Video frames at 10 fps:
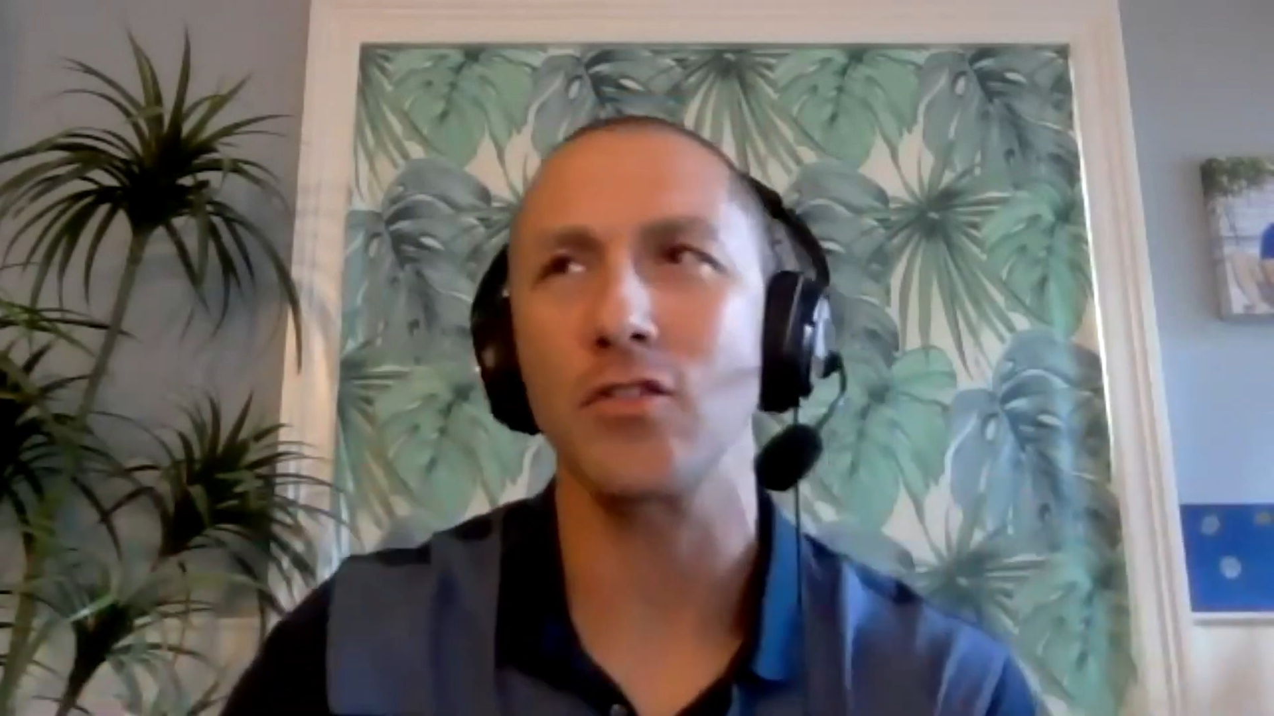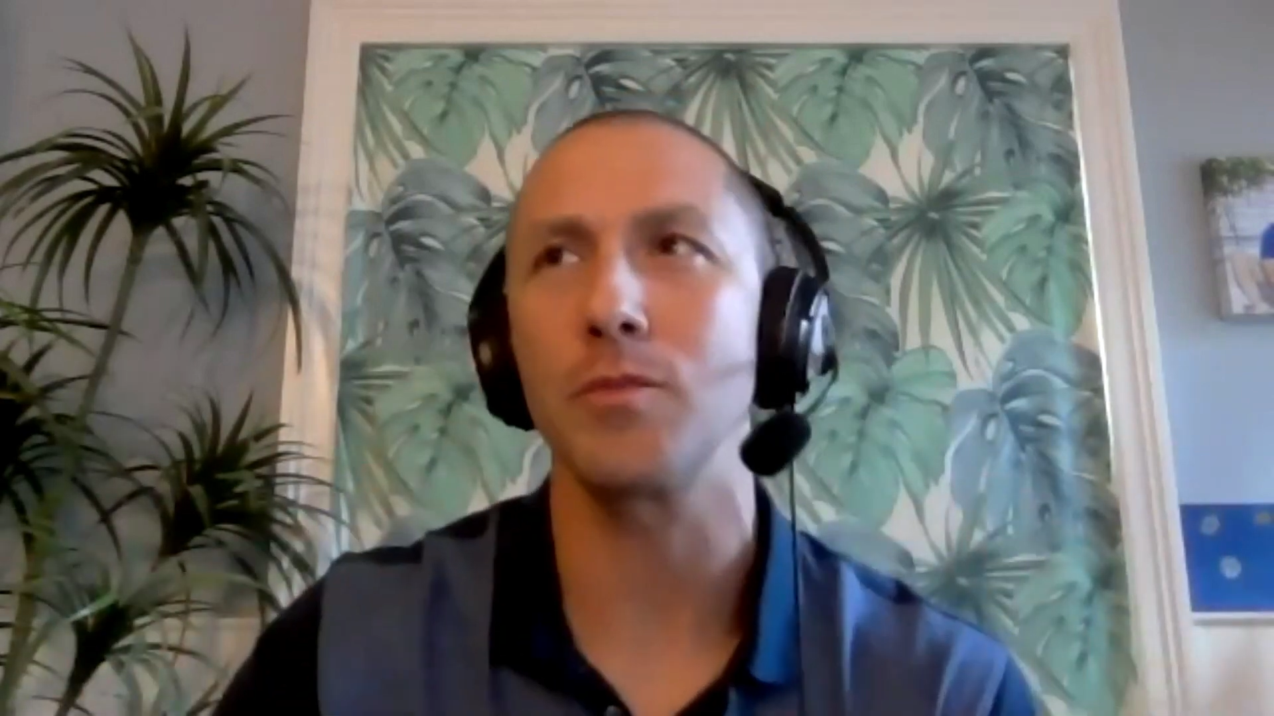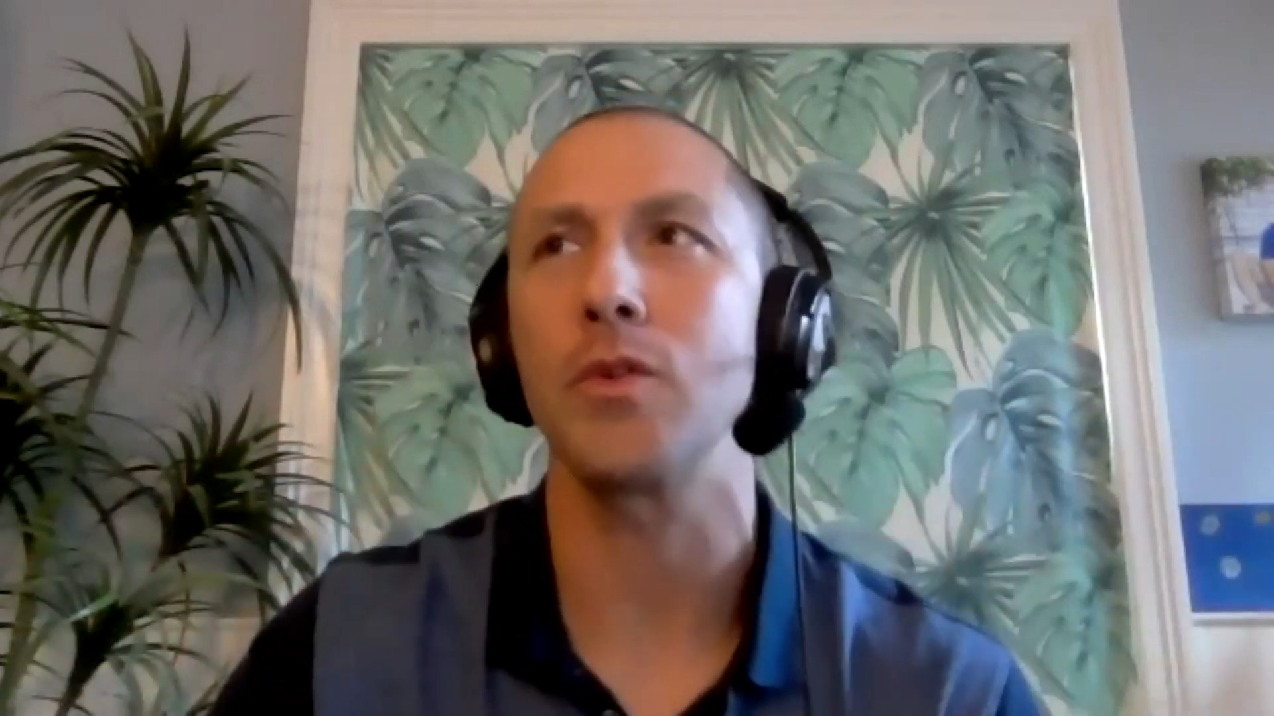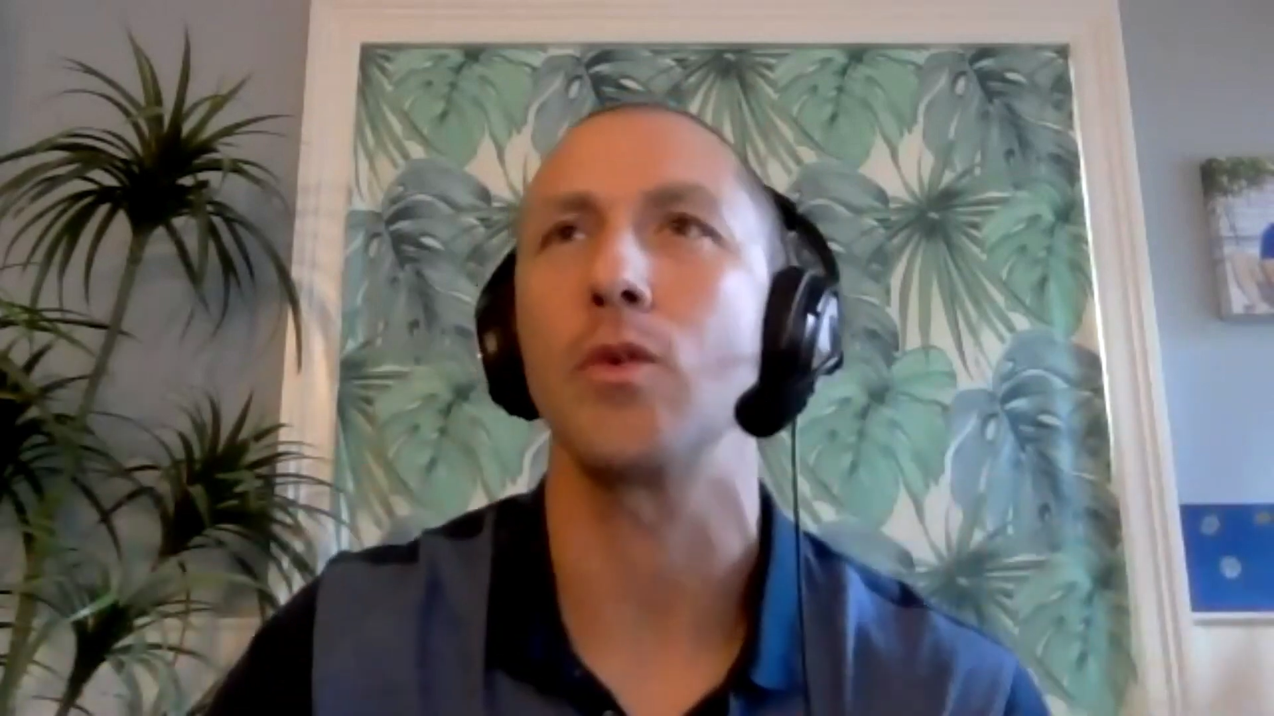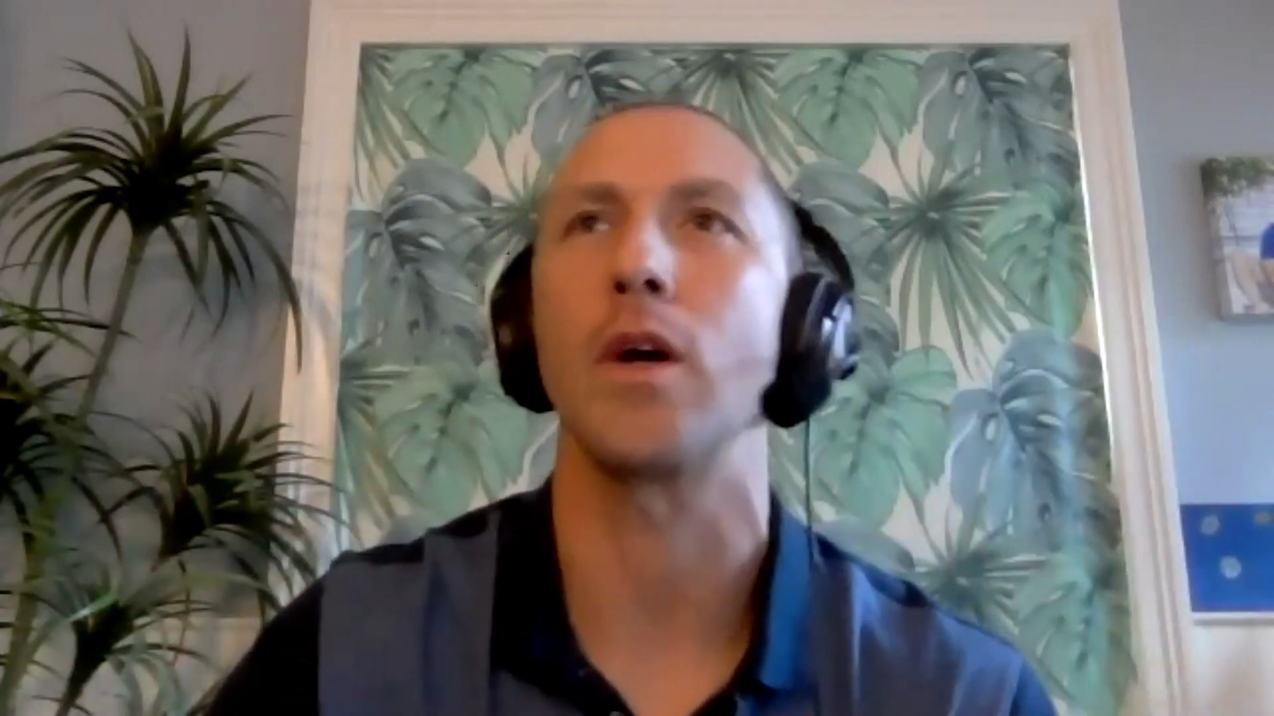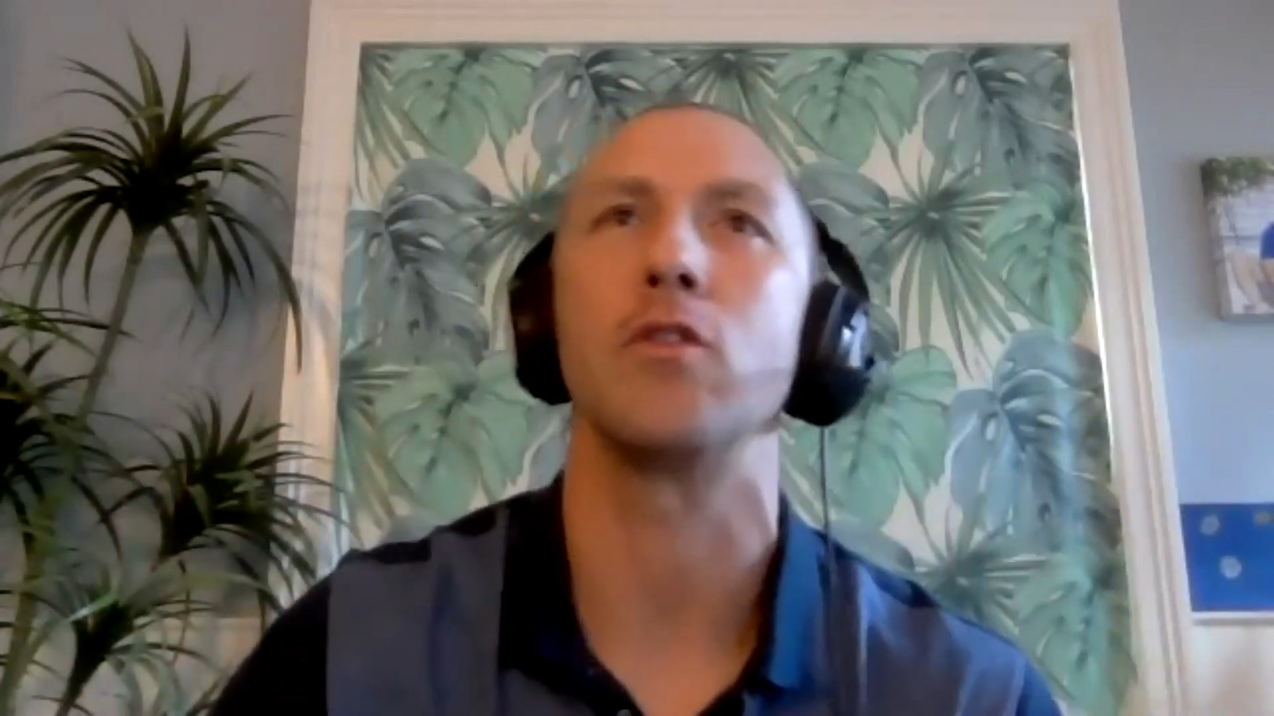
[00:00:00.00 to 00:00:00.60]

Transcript: from you